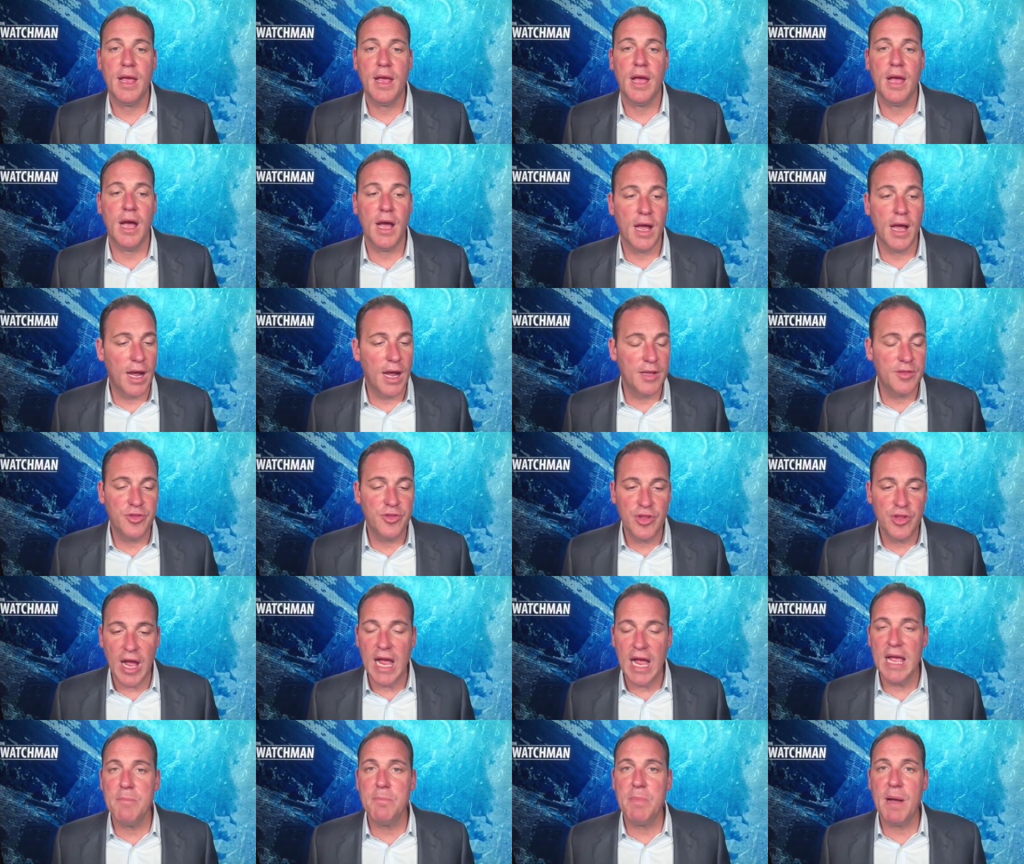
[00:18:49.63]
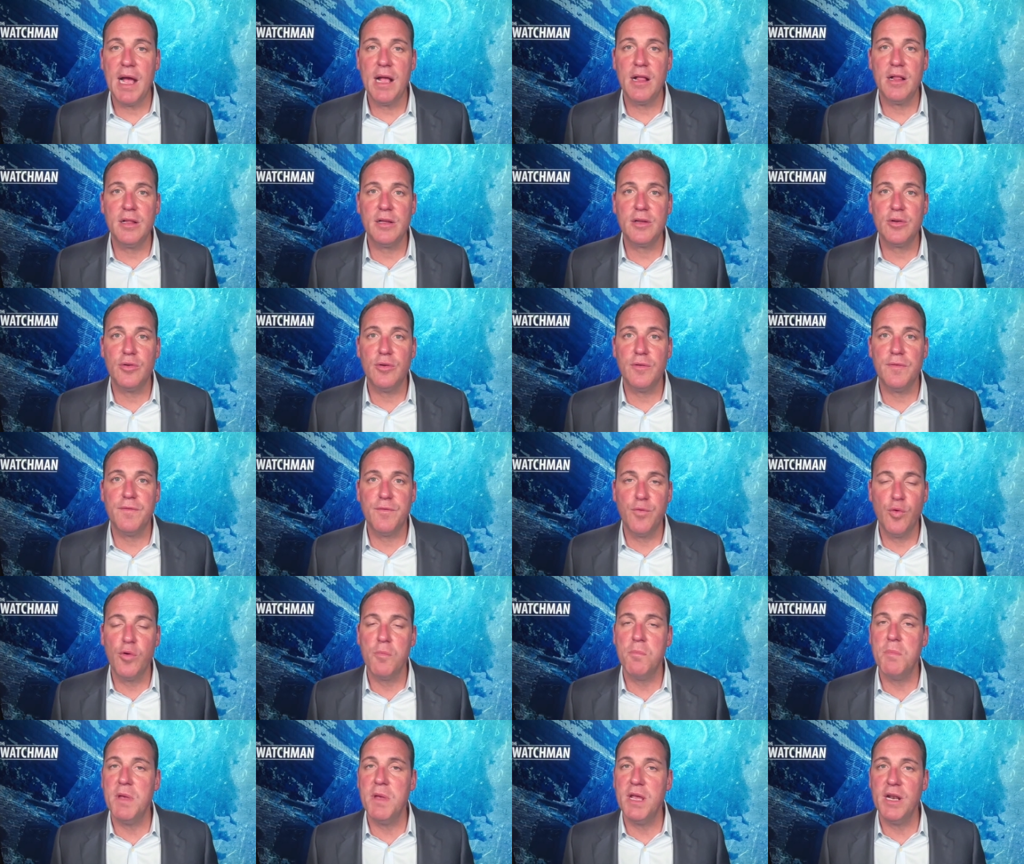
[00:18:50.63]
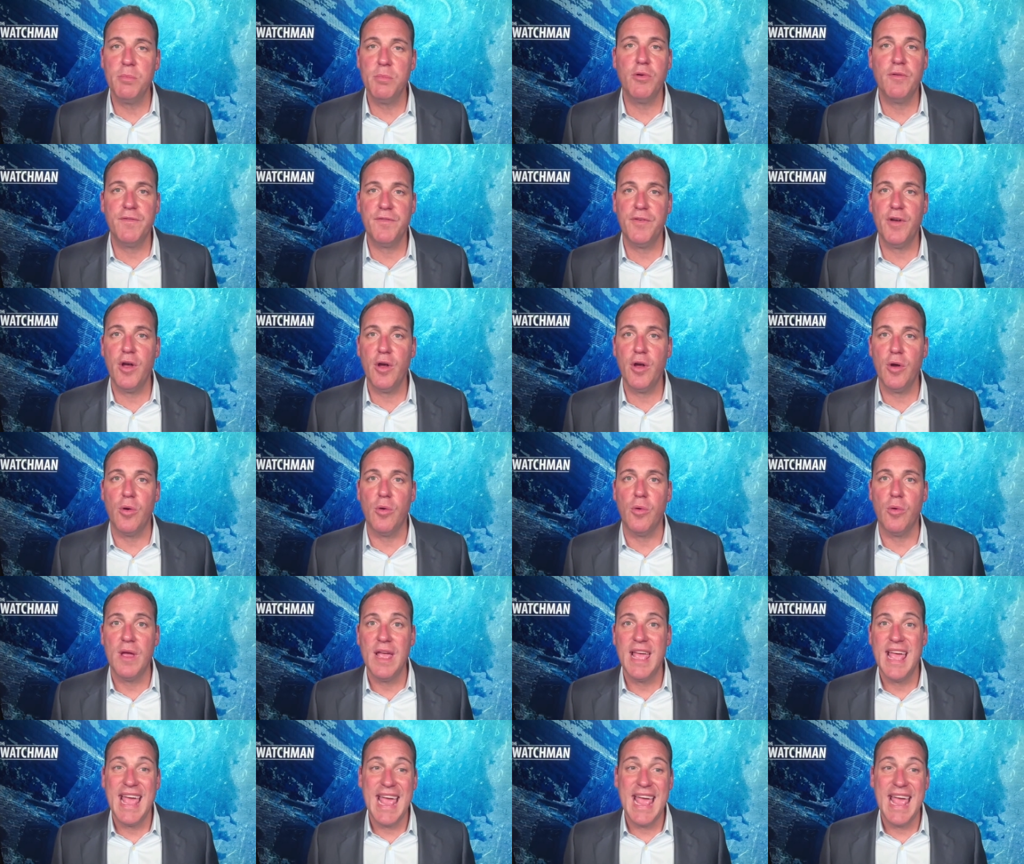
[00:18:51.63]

A diabolical, formidable foe.